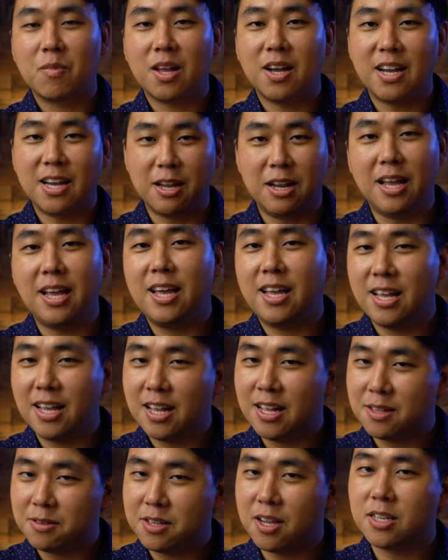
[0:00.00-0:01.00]
It,
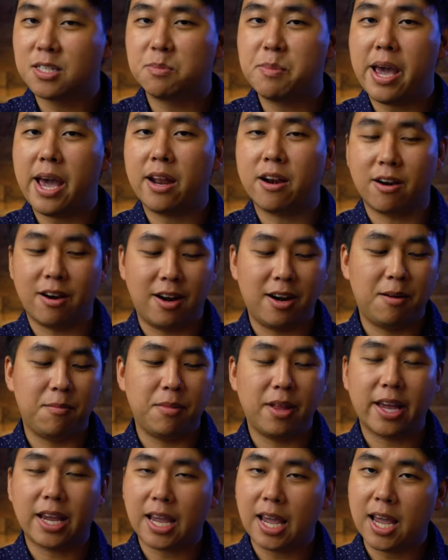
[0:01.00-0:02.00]
it does matter. And I'm
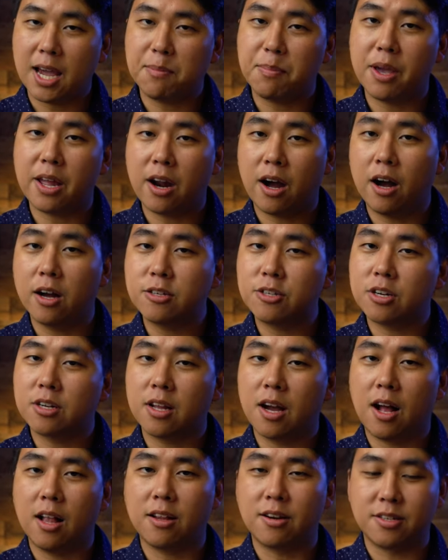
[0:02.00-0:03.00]
like, hey, I paid a hundred
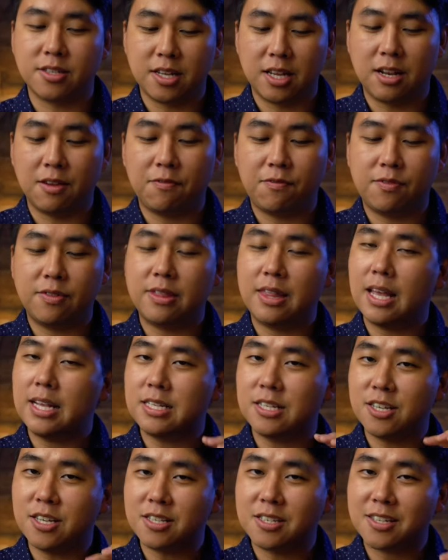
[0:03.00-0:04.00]
dollars, and if they
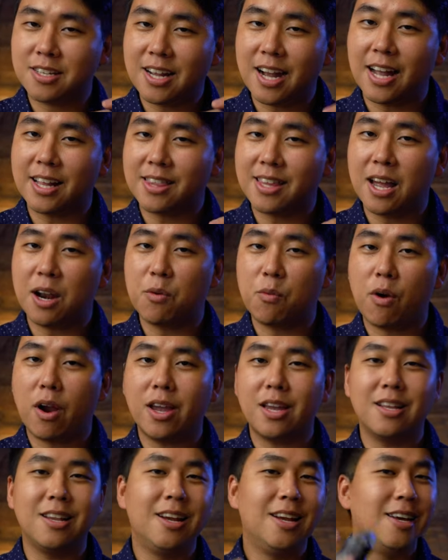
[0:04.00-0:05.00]
just got that
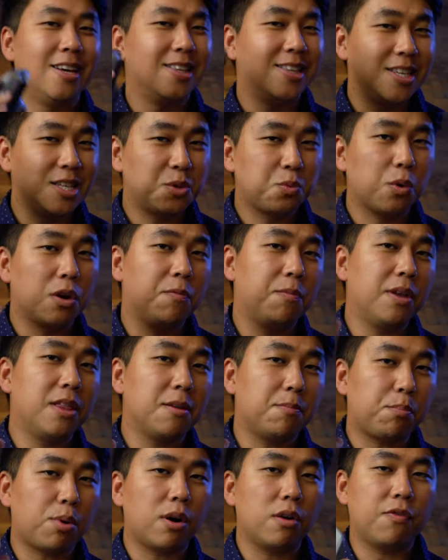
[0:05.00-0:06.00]
right, this would have been the
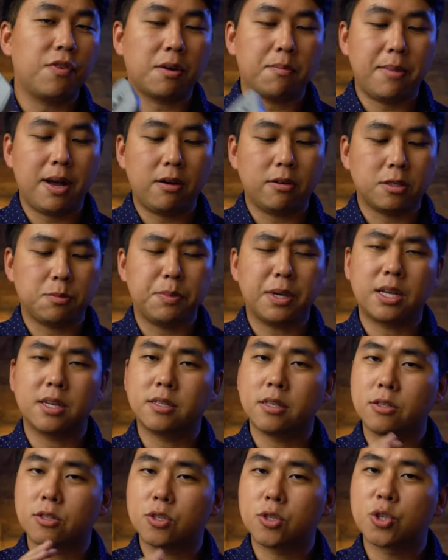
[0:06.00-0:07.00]
perfect mouse because
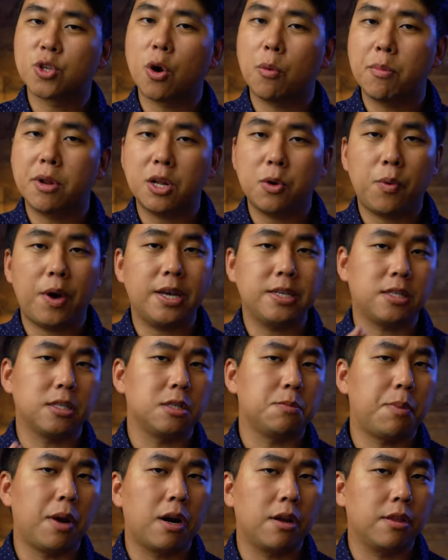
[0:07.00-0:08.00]
in so many ways it's
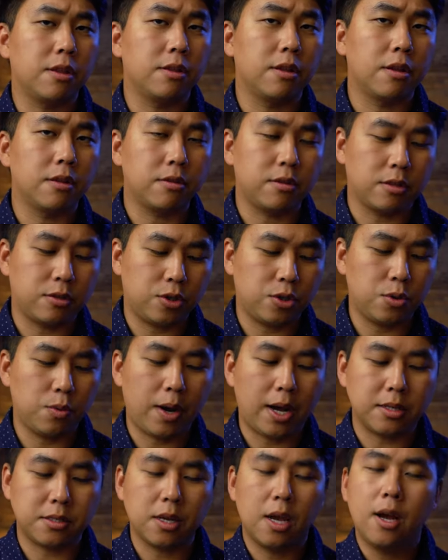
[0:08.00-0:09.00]
better than the, the two
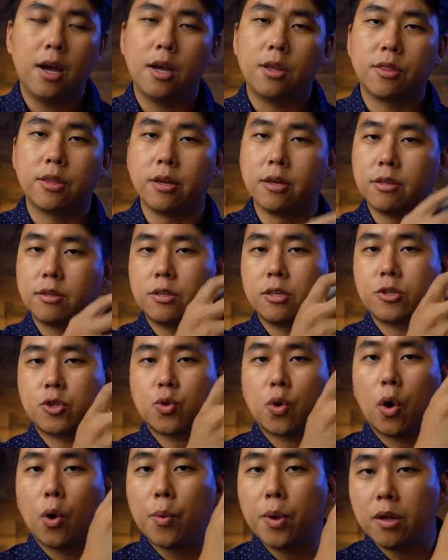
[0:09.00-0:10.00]
S. The, the
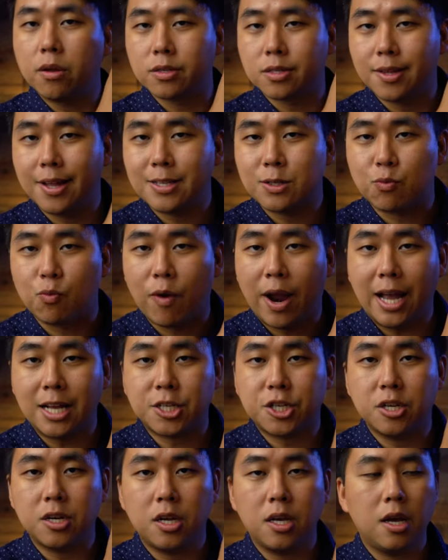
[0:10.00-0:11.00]
scroll wheel is less
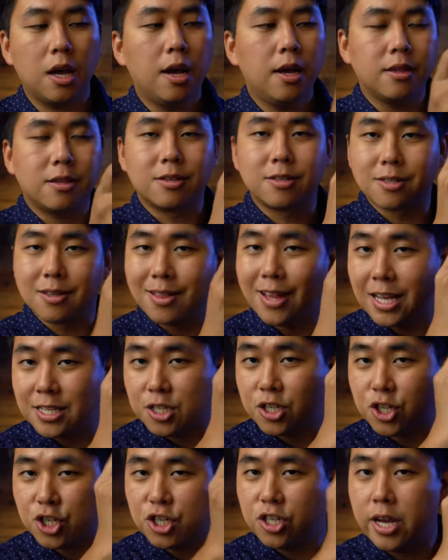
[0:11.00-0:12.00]
ratchety, there's less
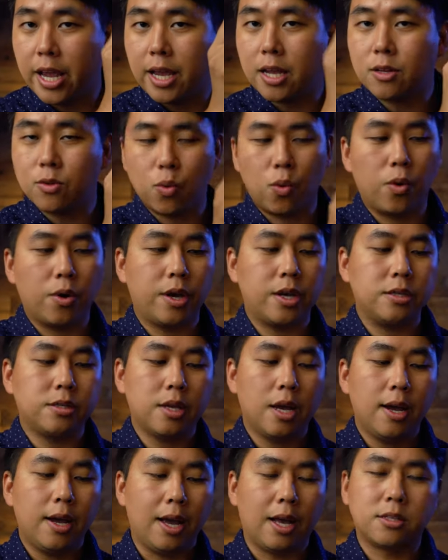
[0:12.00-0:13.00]
shake noise,
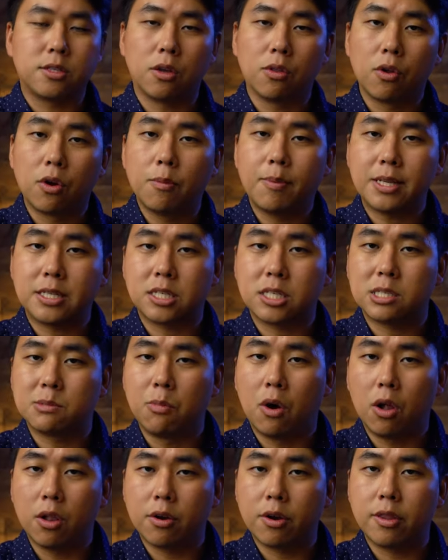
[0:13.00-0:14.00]
it's a little bit
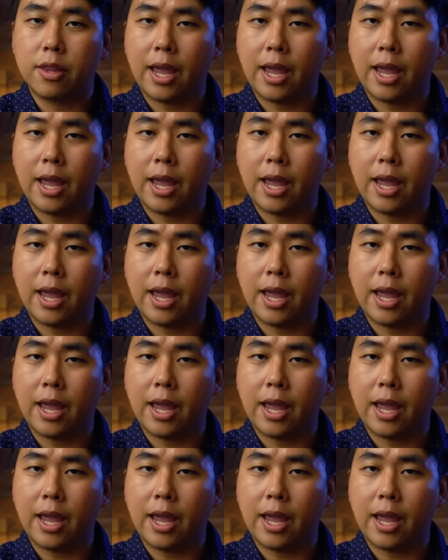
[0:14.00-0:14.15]
smaller in the